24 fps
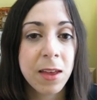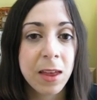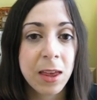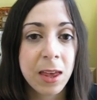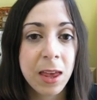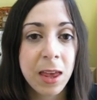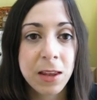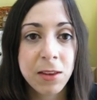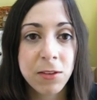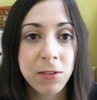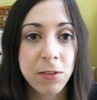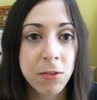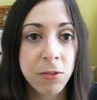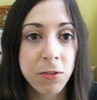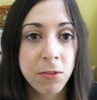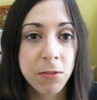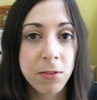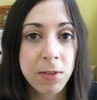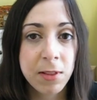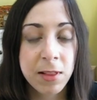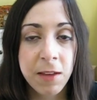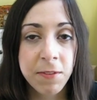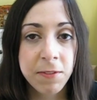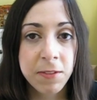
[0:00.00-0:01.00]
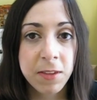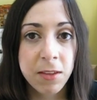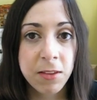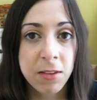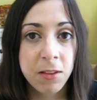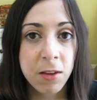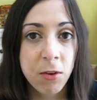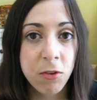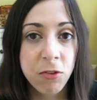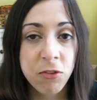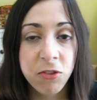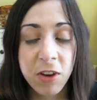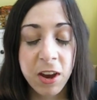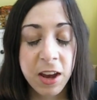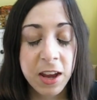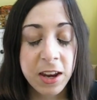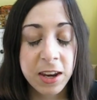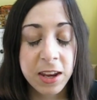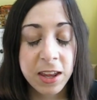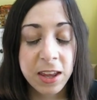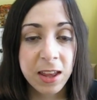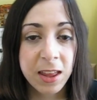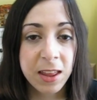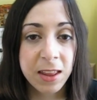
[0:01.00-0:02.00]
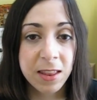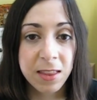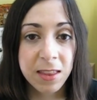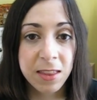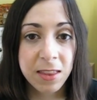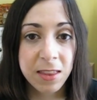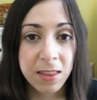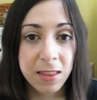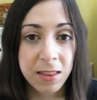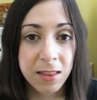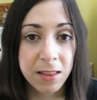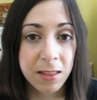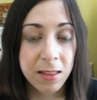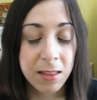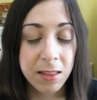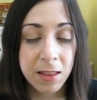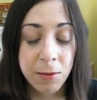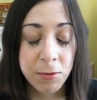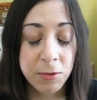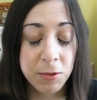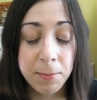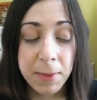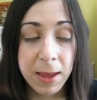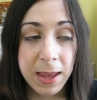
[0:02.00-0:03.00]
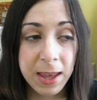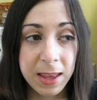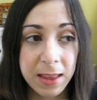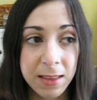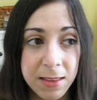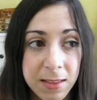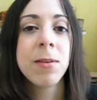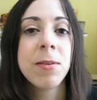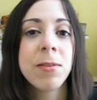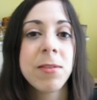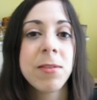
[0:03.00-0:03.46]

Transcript: and just left it so shiny, and I was amazed